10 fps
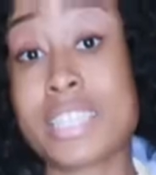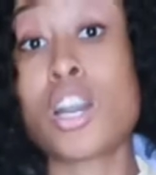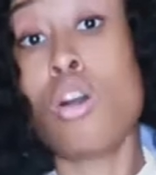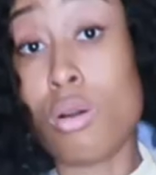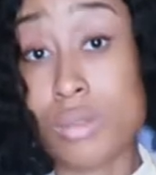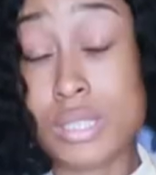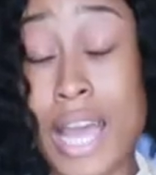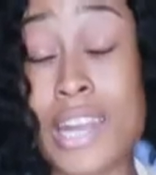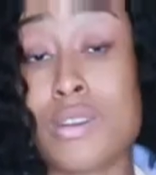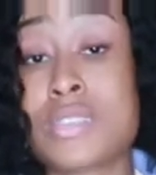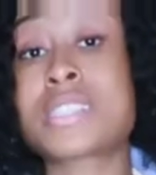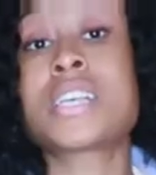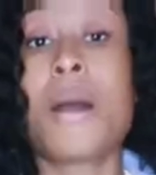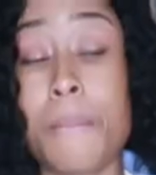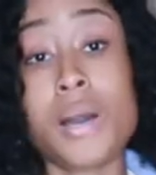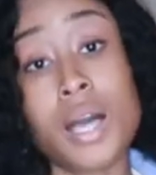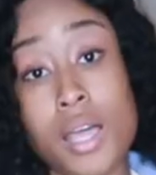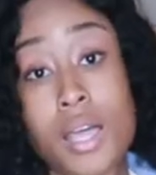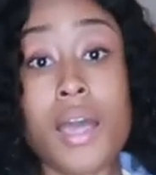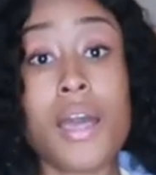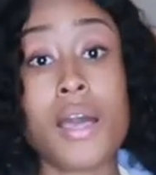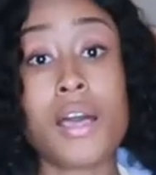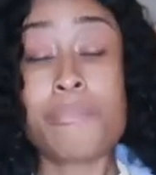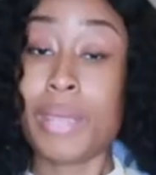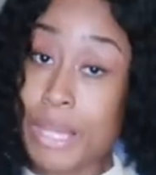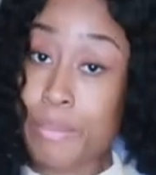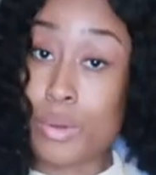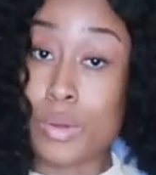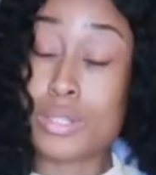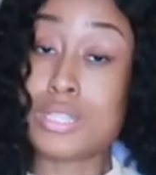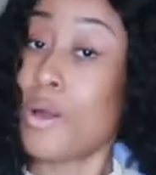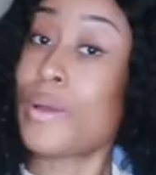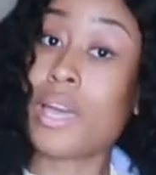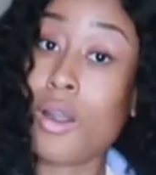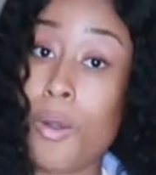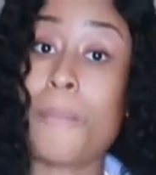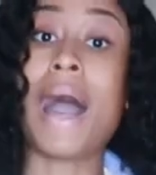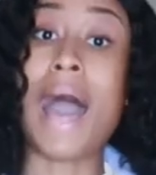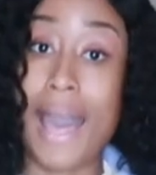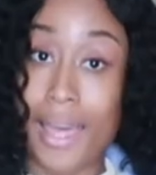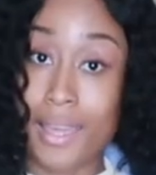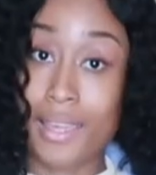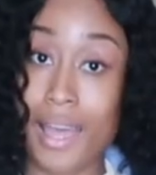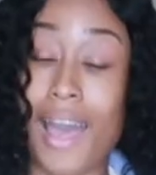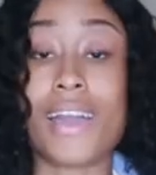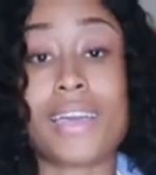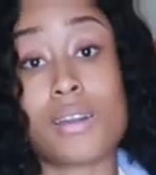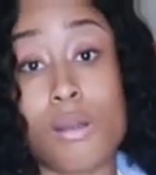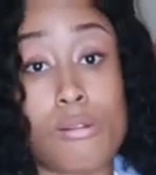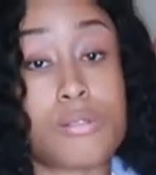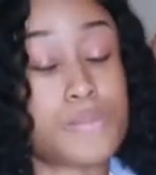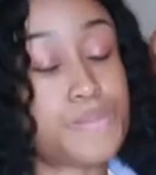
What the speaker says: cold. I know some people don't get cold, but I get cold.